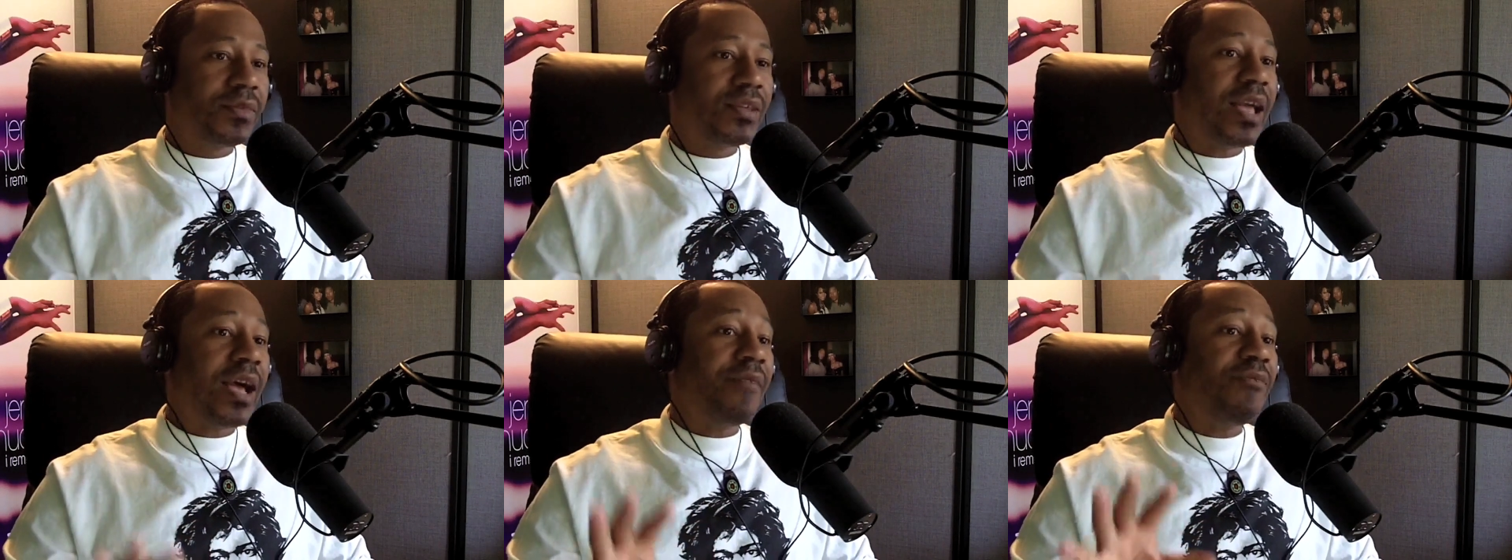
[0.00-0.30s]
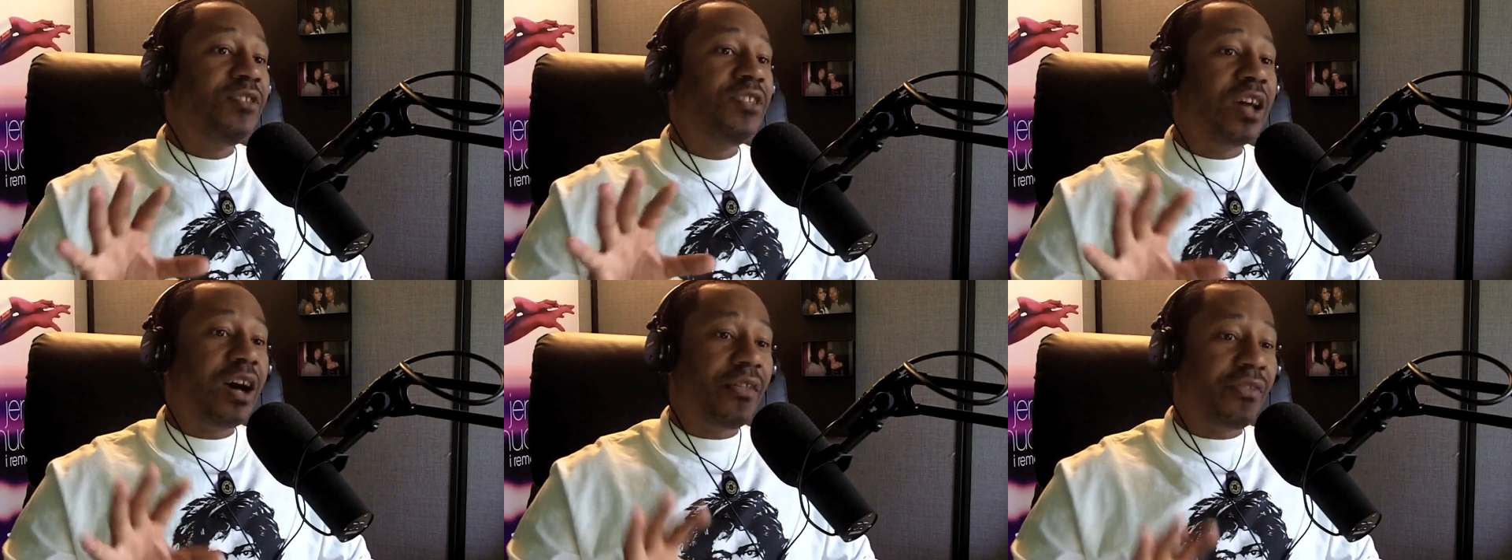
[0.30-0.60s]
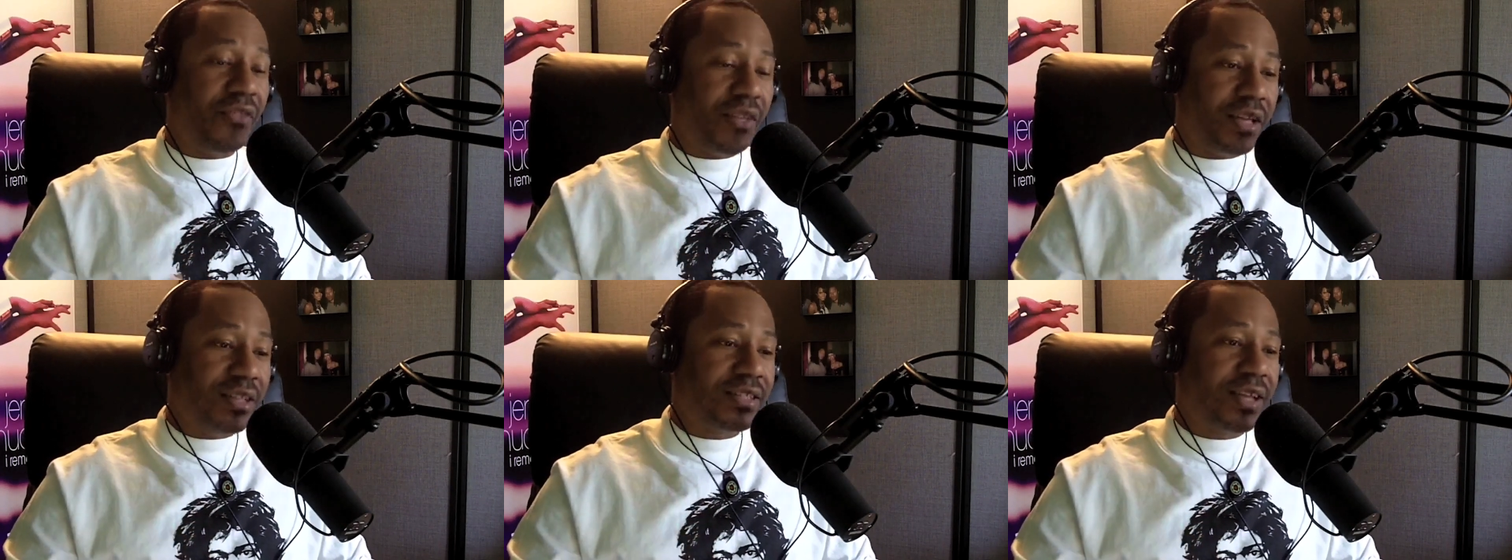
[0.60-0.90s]
I've
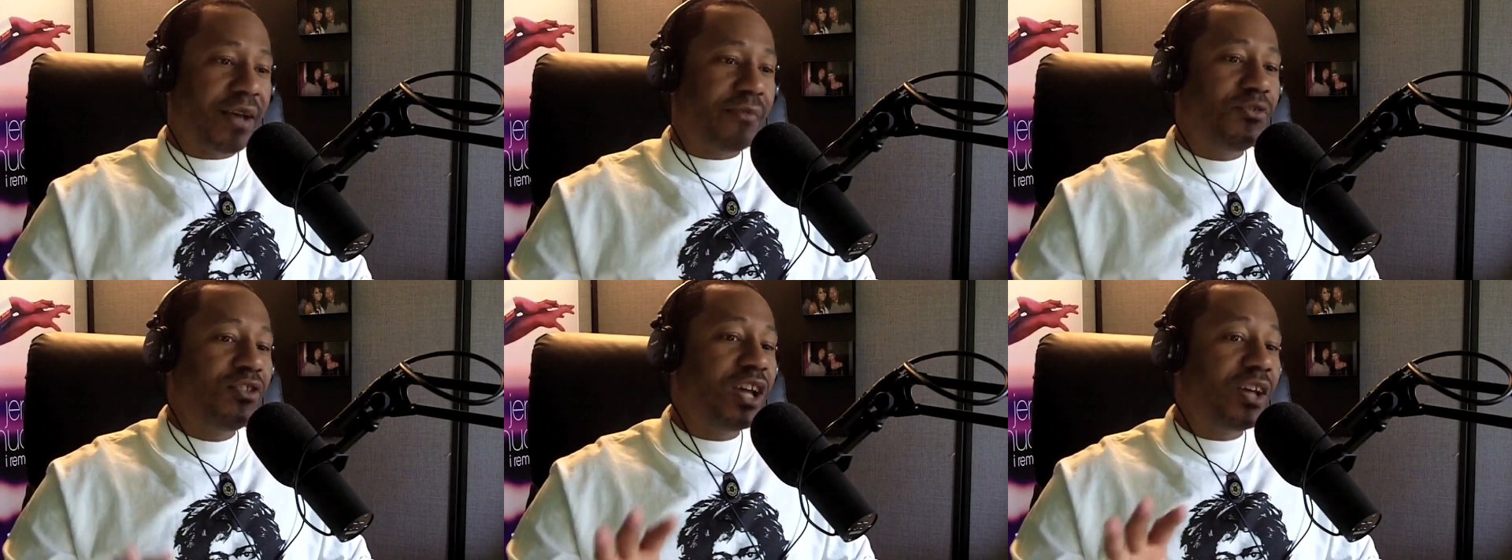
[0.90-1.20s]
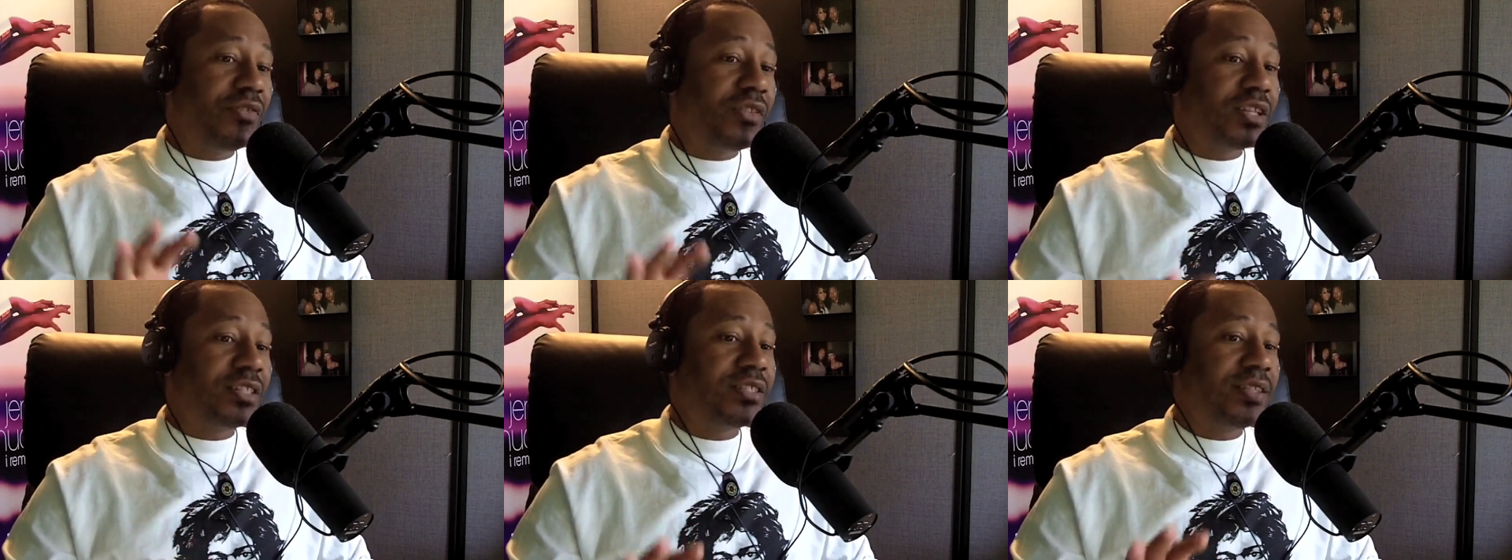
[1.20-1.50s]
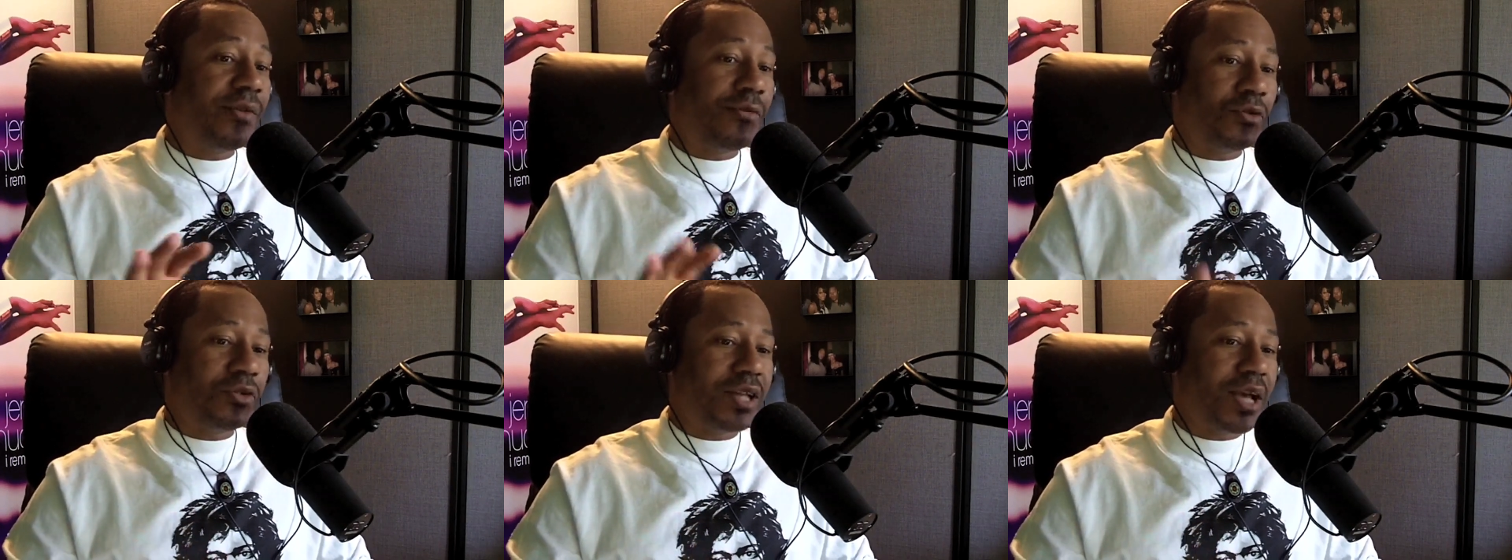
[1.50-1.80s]
done this. I've done this
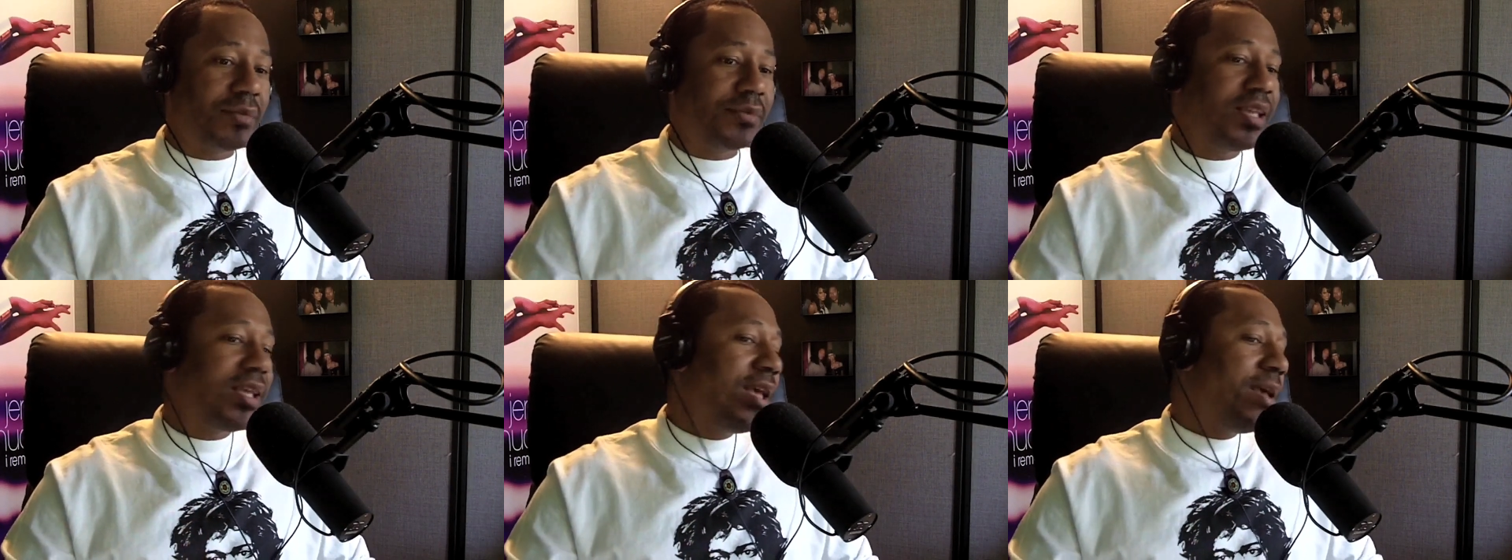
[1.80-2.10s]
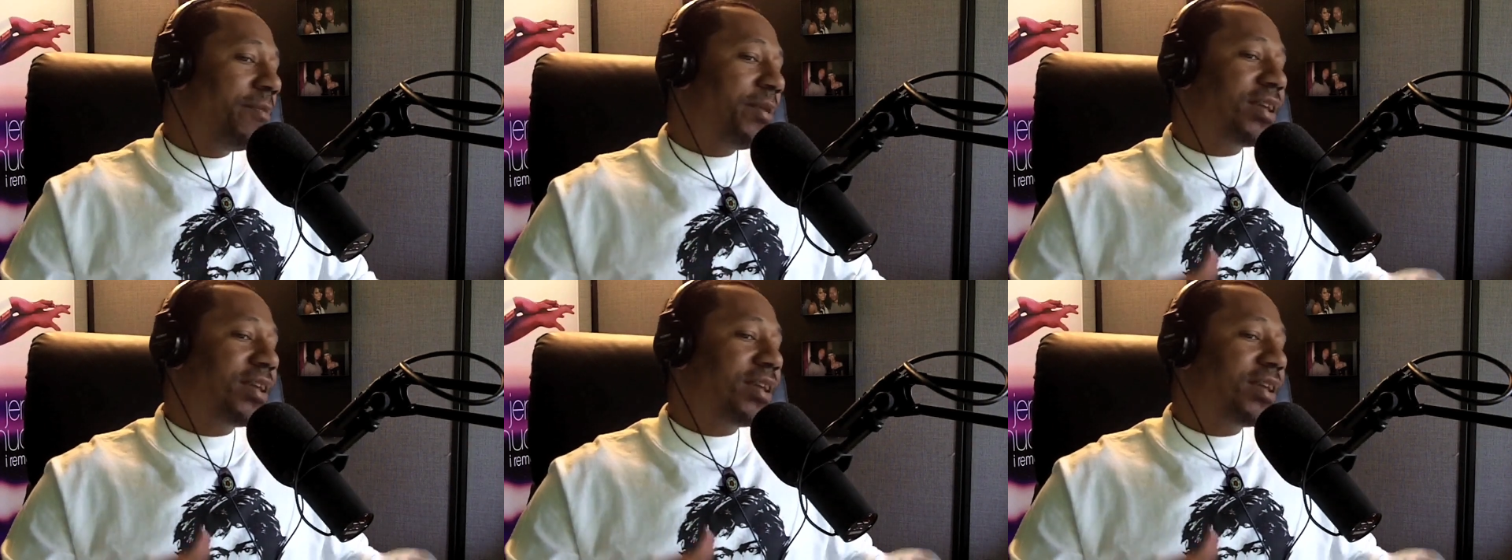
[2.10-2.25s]
several times. Mm-hmm.